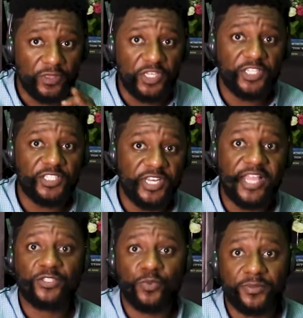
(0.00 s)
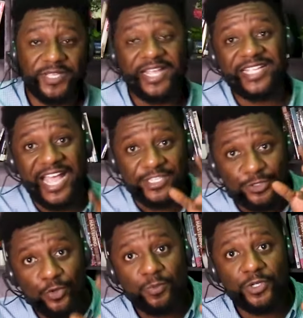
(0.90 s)
This next website I
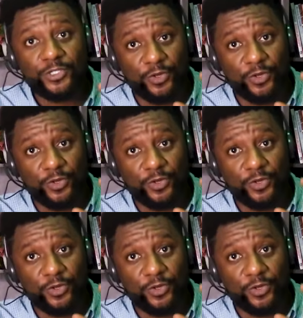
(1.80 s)
so much